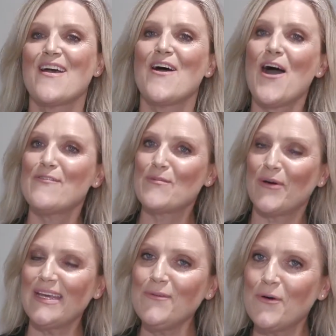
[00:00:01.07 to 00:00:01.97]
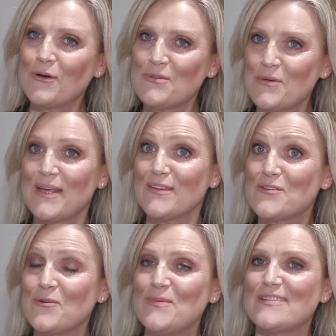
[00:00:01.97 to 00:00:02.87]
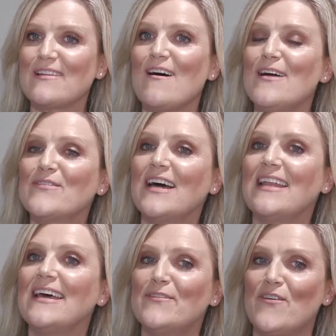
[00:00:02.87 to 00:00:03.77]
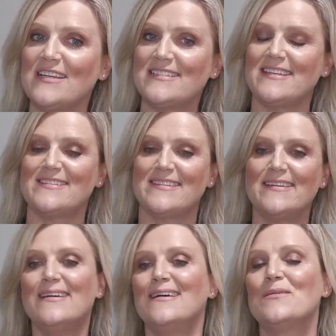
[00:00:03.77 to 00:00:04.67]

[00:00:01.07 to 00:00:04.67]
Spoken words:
Hi everybody, welcome to another Taubmans live colour advice session.